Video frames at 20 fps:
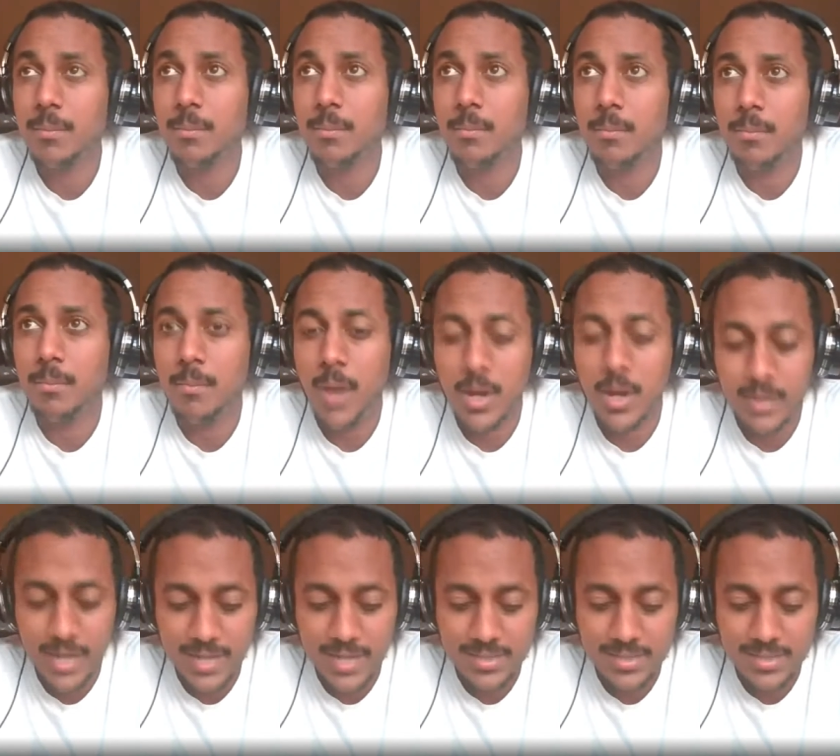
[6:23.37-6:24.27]

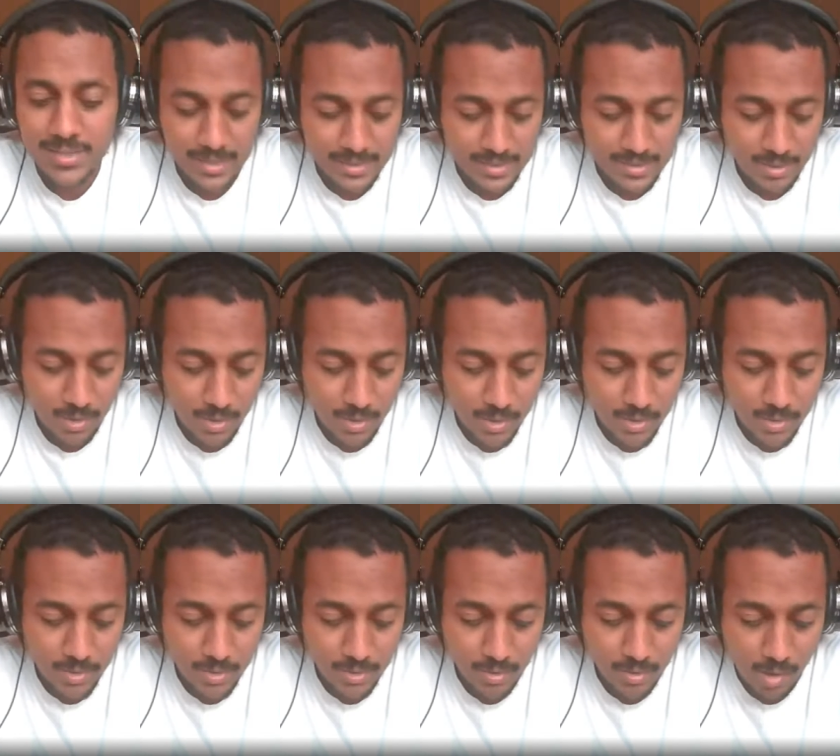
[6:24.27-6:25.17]
monastics
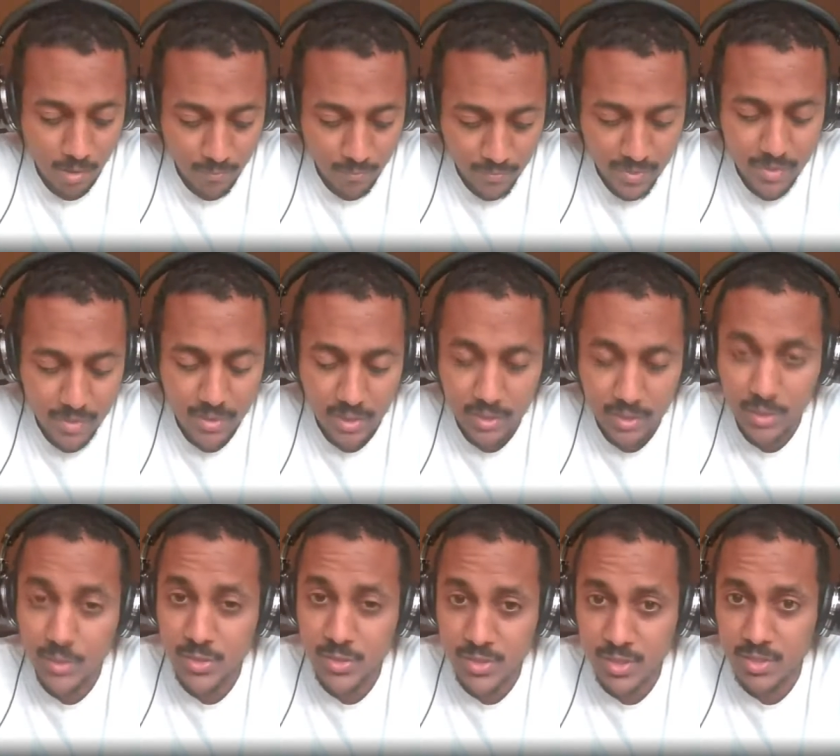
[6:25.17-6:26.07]
are, are very
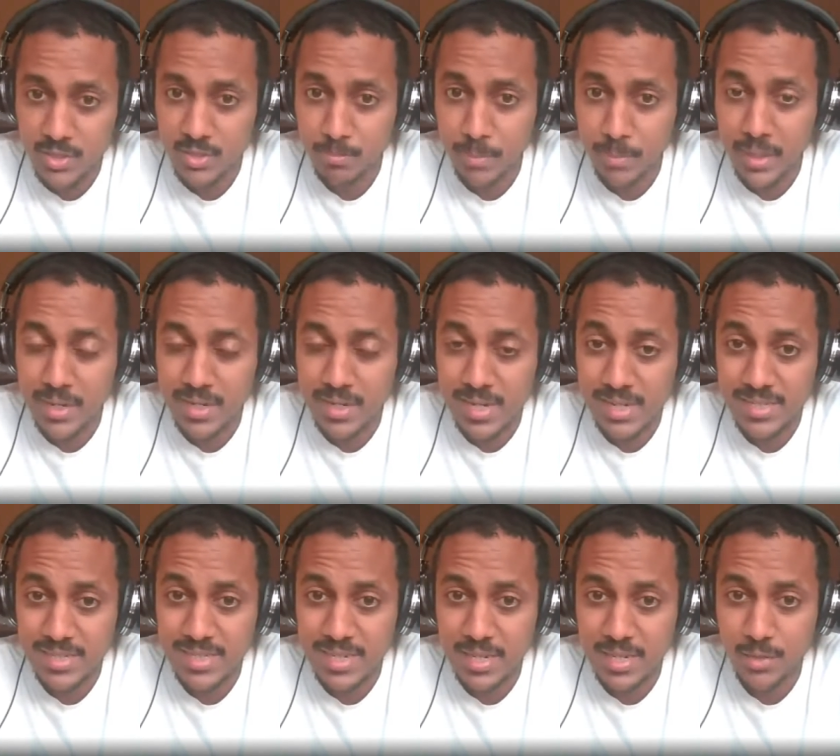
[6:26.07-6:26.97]
close to this
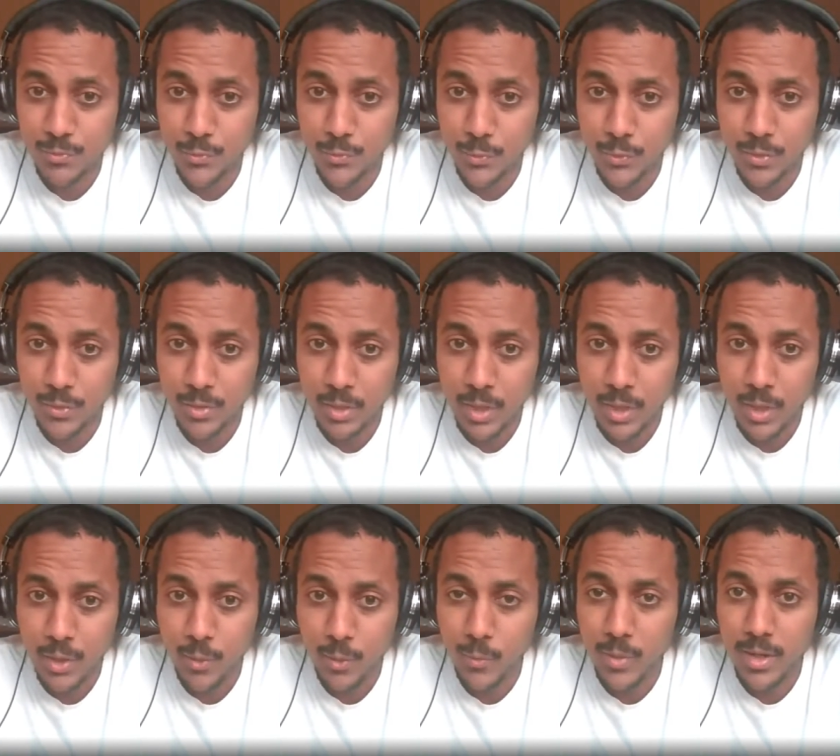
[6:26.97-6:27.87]
Benedictine rule
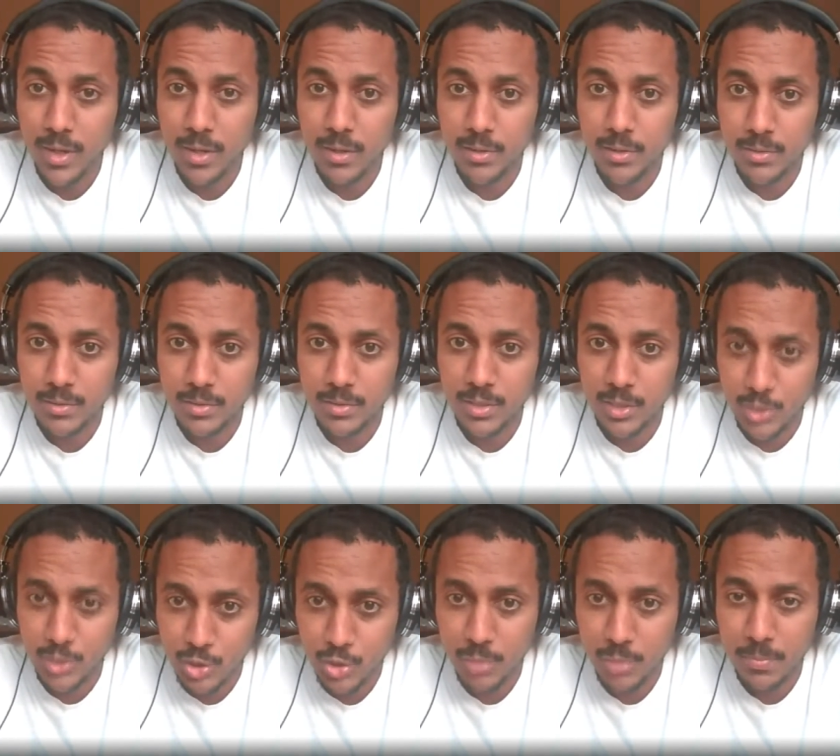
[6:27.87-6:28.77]
where they
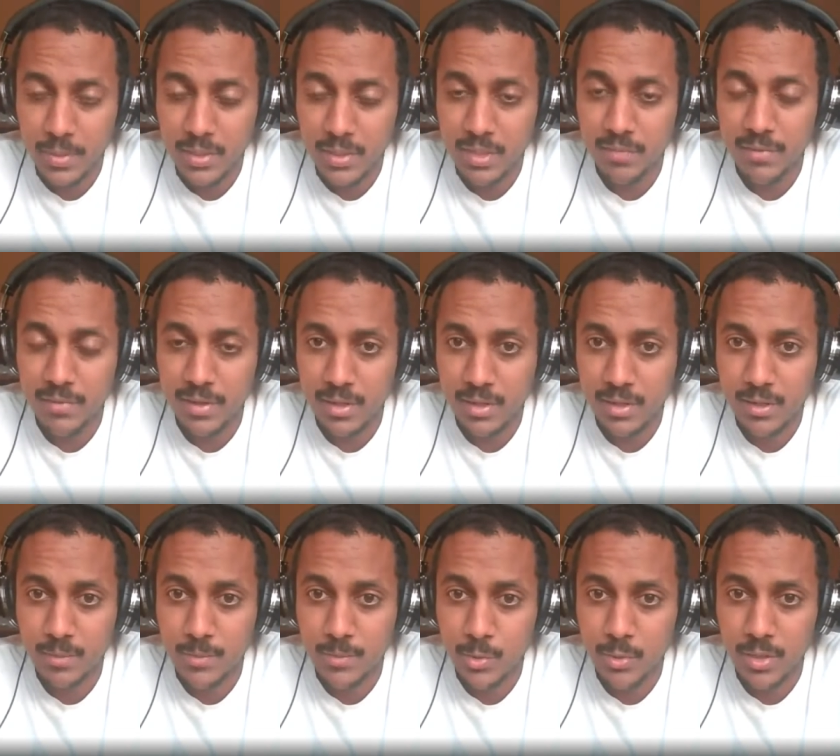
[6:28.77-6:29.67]
should be living in
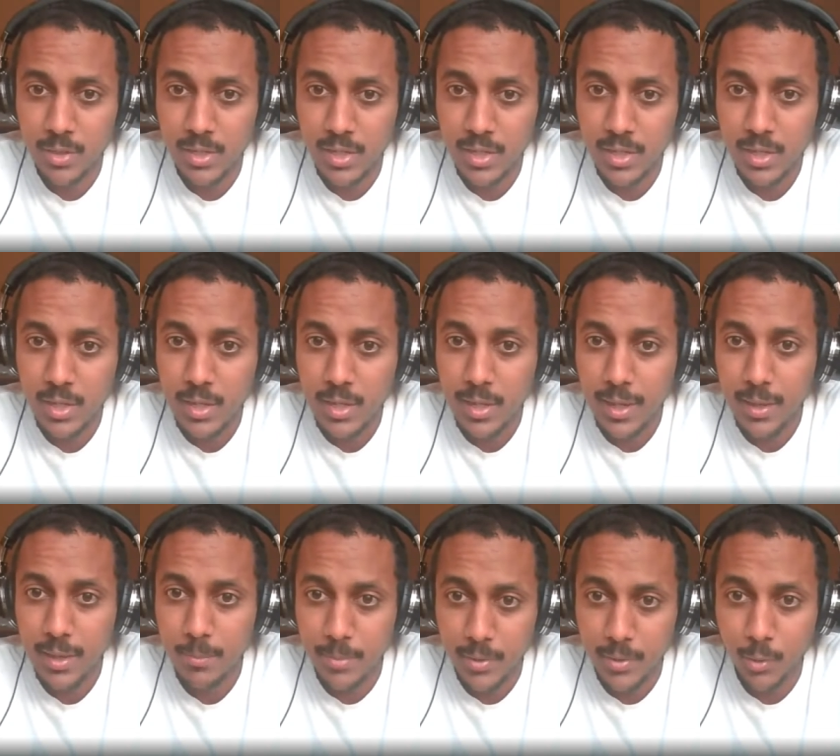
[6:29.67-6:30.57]
community
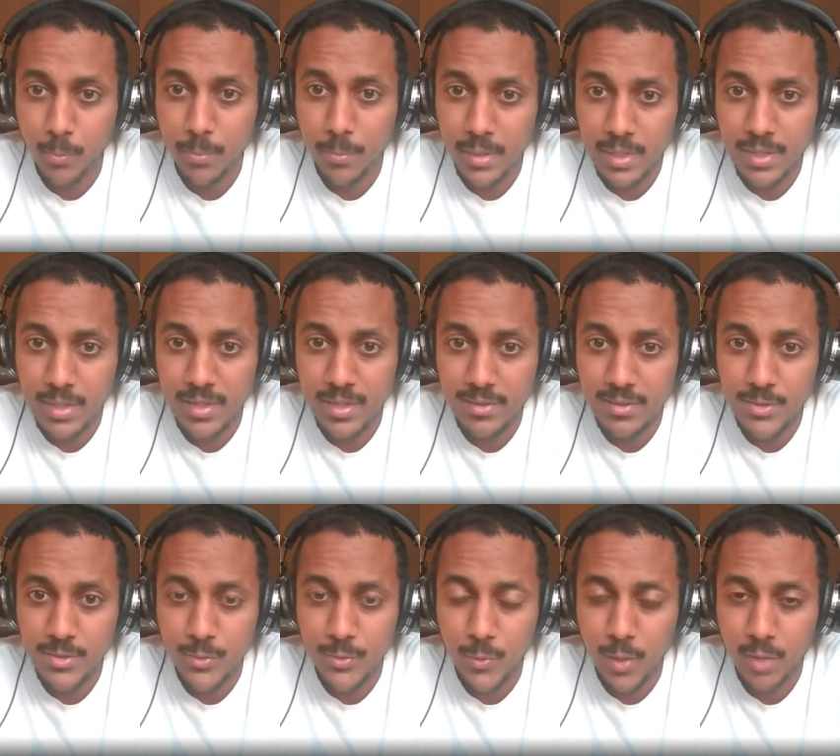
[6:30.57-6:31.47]
and be obedient
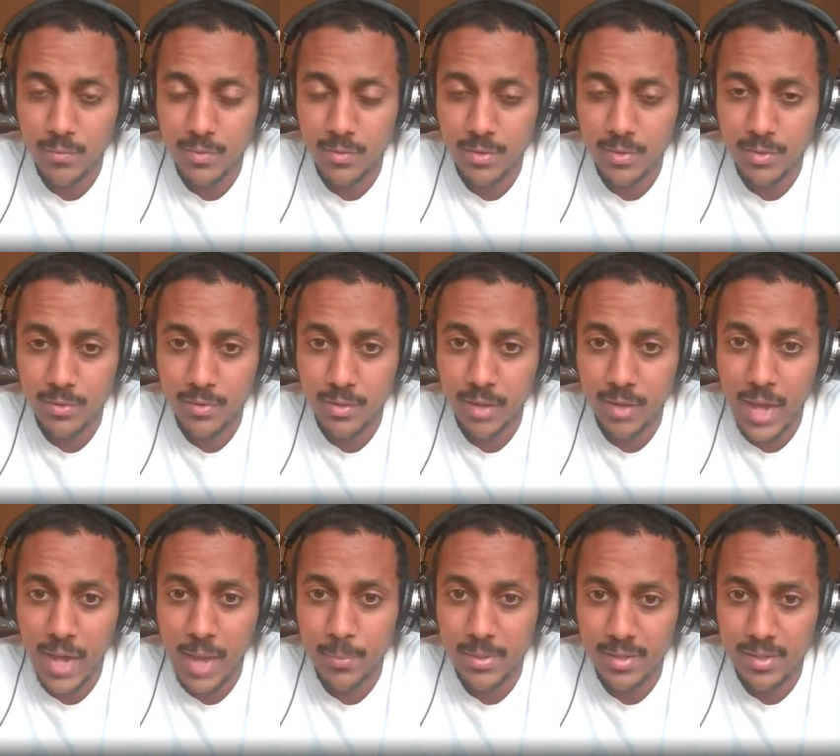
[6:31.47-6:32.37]
to whoever their
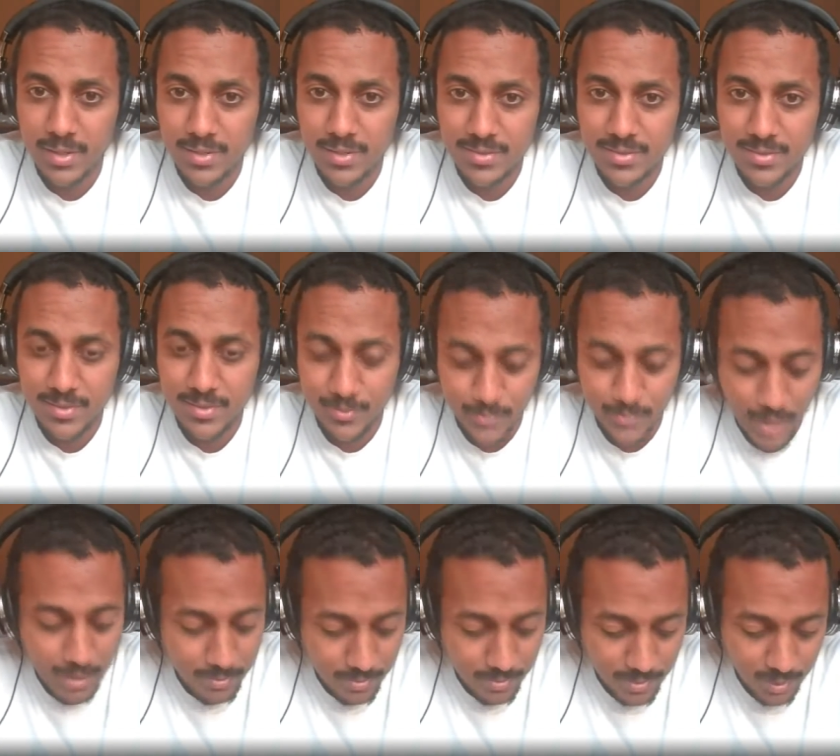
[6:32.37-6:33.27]
abbot is
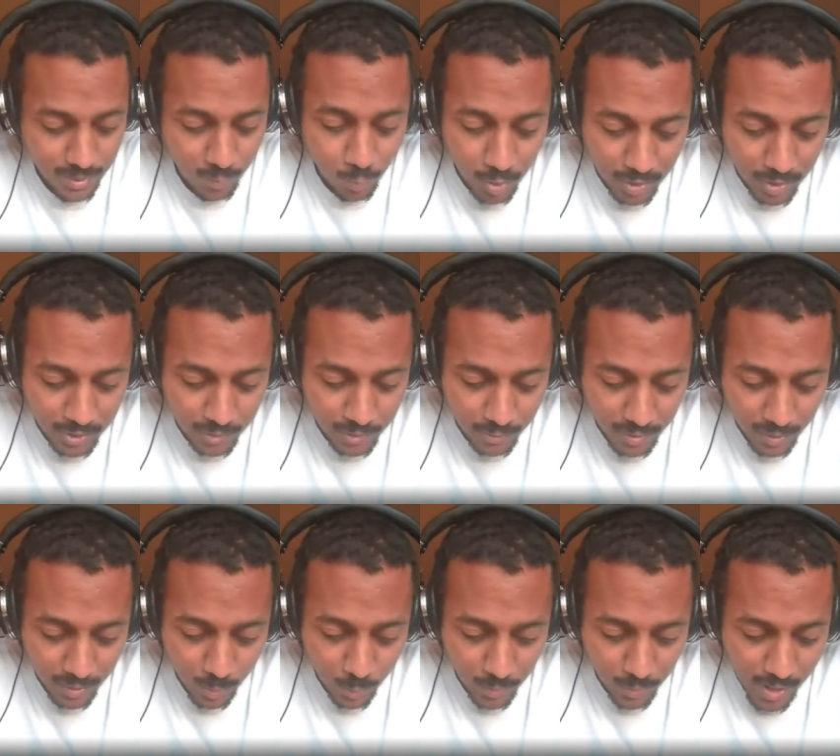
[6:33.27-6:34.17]
rather than wandering
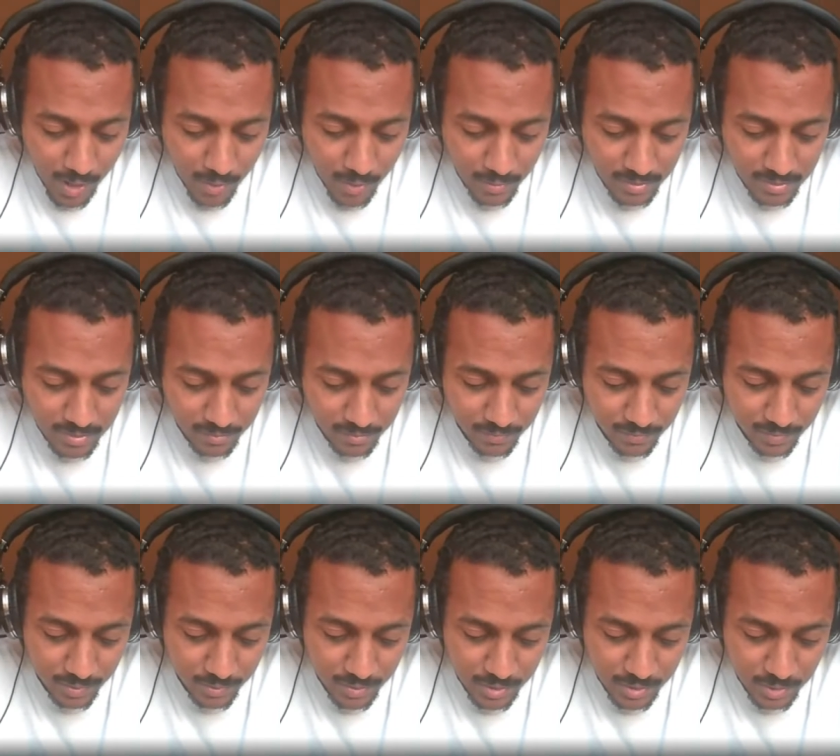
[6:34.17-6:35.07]
around
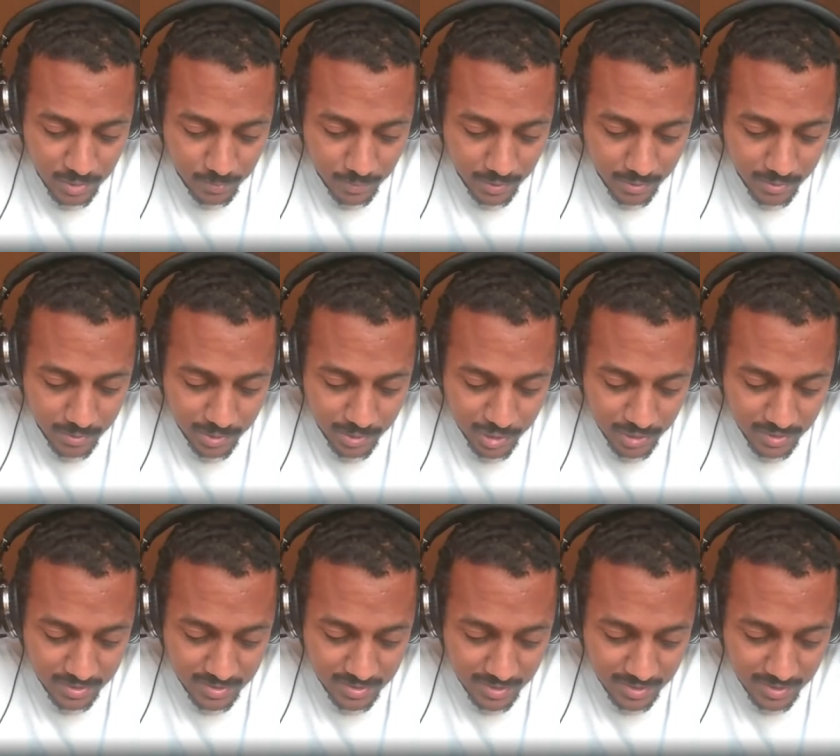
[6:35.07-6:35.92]
various parishes